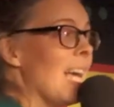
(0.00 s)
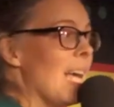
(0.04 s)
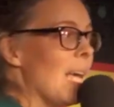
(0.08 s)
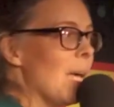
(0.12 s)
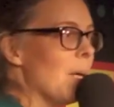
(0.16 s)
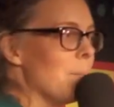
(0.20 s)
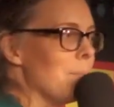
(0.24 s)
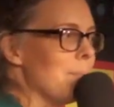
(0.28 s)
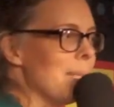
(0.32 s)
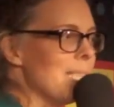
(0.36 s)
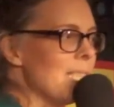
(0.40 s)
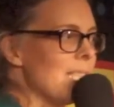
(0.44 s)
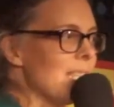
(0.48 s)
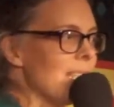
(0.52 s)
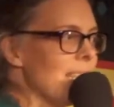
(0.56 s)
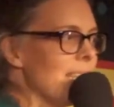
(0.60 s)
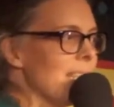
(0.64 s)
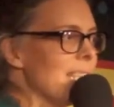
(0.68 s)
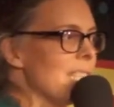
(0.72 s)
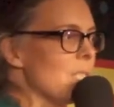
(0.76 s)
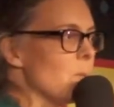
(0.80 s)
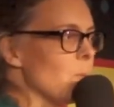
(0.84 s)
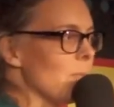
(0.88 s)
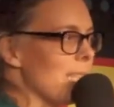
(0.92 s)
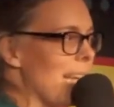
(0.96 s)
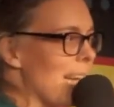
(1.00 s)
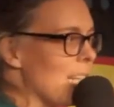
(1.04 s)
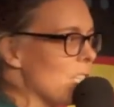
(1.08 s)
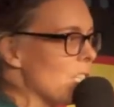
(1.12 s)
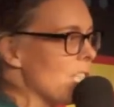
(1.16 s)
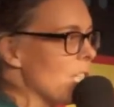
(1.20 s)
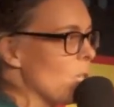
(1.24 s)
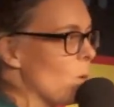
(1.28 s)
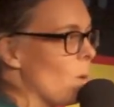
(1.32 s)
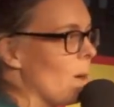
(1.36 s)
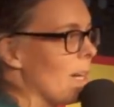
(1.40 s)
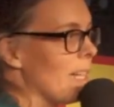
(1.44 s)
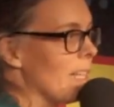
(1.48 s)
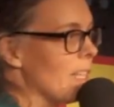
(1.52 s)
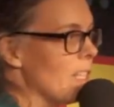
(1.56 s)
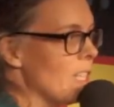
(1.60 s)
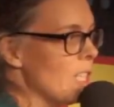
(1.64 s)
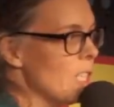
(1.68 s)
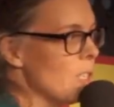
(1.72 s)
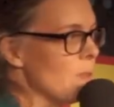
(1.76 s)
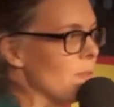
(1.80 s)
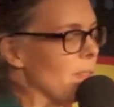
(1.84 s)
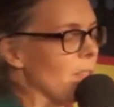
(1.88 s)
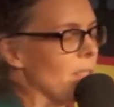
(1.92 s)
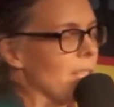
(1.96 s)
Admittedly, this was actually quite
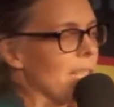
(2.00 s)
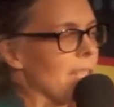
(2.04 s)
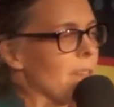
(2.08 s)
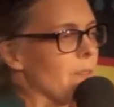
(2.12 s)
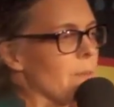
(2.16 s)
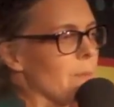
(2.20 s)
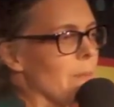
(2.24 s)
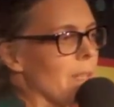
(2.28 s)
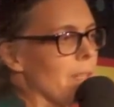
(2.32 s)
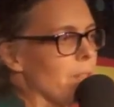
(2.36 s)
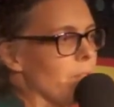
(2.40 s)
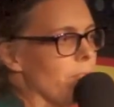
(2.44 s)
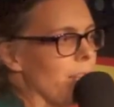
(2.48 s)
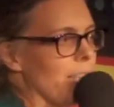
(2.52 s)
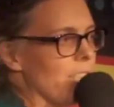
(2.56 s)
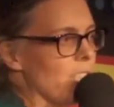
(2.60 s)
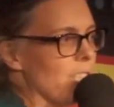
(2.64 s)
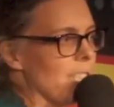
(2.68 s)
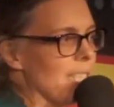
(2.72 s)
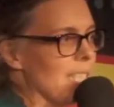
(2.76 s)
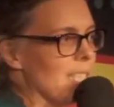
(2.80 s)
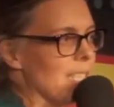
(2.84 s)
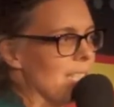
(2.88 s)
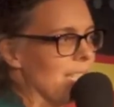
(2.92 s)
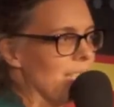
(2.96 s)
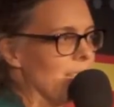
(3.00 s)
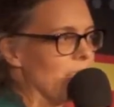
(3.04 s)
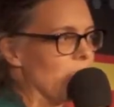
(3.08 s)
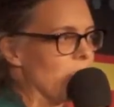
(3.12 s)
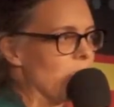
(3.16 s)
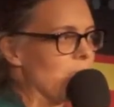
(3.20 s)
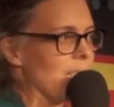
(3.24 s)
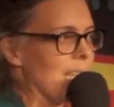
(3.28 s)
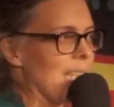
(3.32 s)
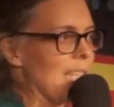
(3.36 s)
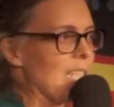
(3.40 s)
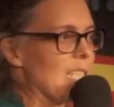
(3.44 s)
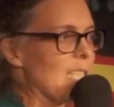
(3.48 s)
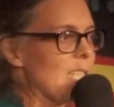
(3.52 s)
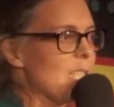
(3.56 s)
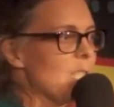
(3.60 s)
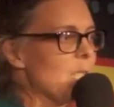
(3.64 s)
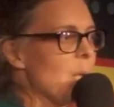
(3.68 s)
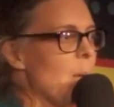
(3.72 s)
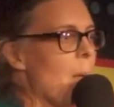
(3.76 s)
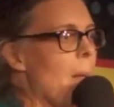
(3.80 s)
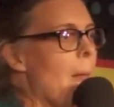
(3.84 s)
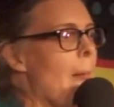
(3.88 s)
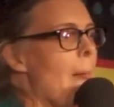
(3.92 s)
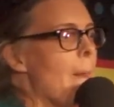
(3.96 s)
useful given my freshly single status,
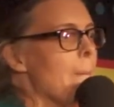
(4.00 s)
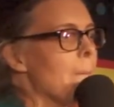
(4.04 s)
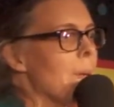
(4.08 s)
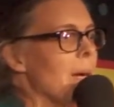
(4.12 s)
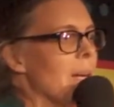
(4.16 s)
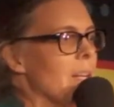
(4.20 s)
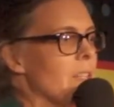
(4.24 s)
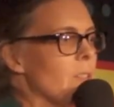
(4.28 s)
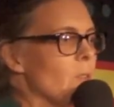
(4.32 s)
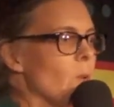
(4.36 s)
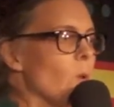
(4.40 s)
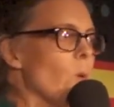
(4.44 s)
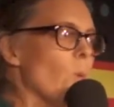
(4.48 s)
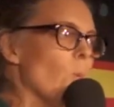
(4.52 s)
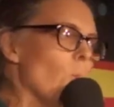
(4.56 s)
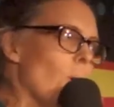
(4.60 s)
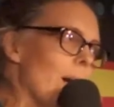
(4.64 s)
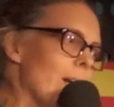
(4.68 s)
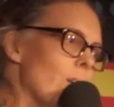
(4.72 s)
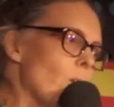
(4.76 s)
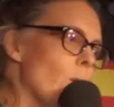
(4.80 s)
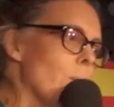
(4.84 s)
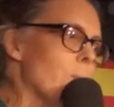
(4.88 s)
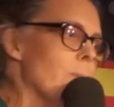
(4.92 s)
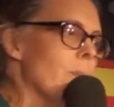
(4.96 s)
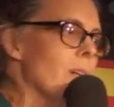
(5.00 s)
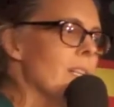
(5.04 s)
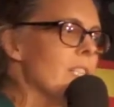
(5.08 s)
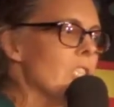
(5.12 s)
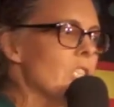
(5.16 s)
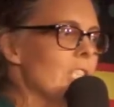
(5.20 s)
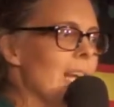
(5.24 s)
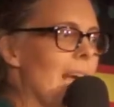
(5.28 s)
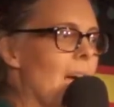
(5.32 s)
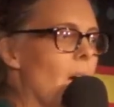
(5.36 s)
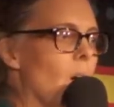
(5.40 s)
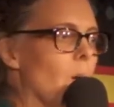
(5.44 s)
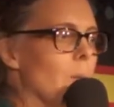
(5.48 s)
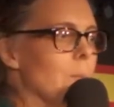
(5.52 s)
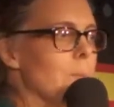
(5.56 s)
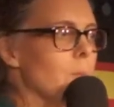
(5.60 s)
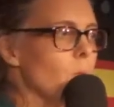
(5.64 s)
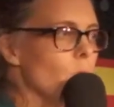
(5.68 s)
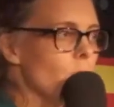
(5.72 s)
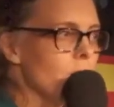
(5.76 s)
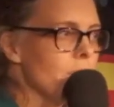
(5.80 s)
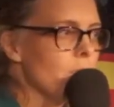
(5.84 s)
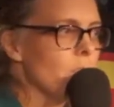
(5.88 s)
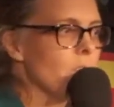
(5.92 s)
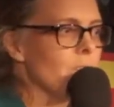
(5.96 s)
but I thought, why not branch out,
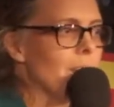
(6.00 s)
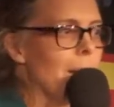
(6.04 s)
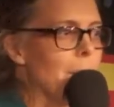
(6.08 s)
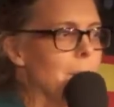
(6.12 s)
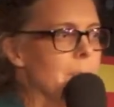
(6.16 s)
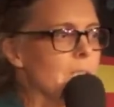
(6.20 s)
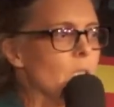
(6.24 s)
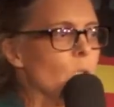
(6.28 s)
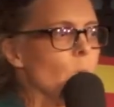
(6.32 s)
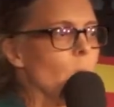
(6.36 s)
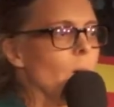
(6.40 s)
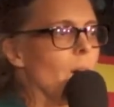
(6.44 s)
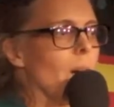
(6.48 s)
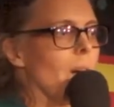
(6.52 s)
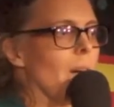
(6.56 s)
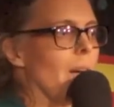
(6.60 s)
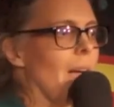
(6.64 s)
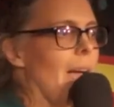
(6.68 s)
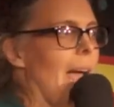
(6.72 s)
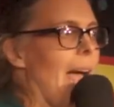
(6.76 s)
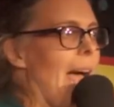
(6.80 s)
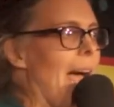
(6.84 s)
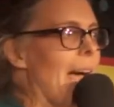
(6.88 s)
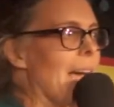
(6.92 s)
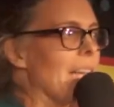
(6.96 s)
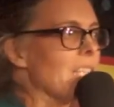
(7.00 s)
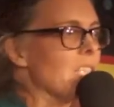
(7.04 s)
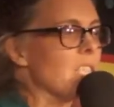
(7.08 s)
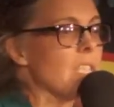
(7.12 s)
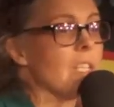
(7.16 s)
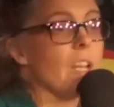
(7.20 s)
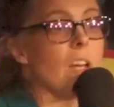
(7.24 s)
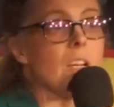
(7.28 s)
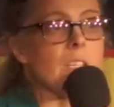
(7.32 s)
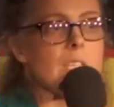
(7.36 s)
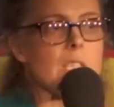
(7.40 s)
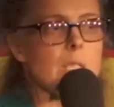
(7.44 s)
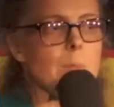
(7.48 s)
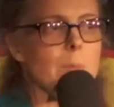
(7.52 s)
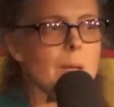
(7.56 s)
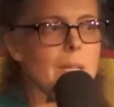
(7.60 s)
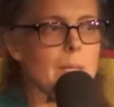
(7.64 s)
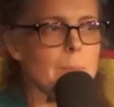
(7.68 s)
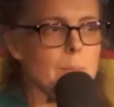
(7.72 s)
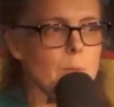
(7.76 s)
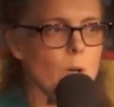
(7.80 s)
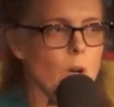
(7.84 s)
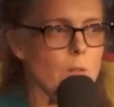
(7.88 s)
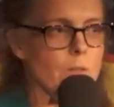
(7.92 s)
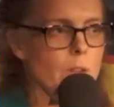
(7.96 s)
broaden your repertoire, and learn some other
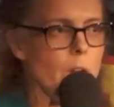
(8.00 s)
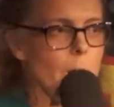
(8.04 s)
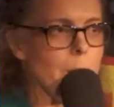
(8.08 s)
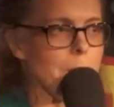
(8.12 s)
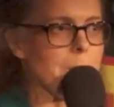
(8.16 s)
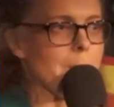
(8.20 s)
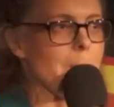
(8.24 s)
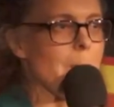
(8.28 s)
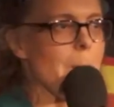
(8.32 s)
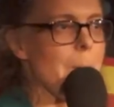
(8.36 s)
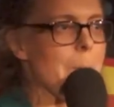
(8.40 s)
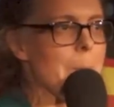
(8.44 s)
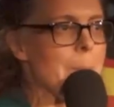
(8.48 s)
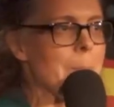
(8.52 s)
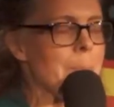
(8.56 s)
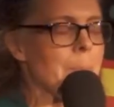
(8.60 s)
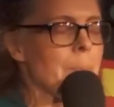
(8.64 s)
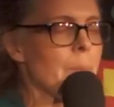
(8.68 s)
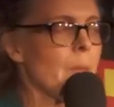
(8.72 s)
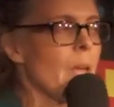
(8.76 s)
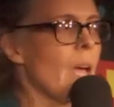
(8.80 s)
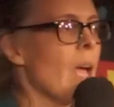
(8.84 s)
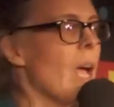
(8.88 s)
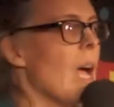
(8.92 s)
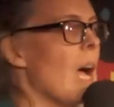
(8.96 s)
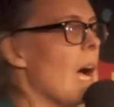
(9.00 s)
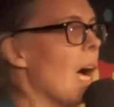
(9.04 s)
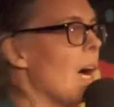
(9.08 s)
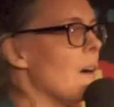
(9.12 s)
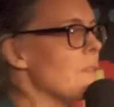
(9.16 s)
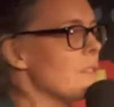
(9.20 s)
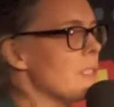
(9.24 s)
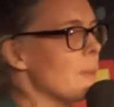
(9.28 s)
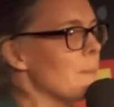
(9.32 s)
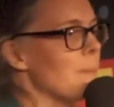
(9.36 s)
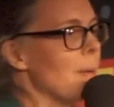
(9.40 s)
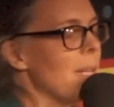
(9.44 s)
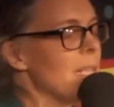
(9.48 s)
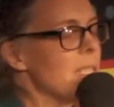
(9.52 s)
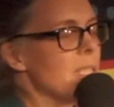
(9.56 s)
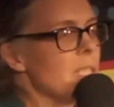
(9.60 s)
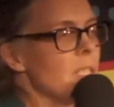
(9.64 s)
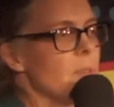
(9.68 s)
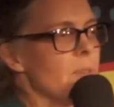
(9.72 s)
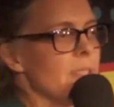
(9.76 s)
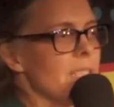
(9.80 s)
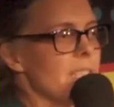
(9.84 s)
proverbs? After months of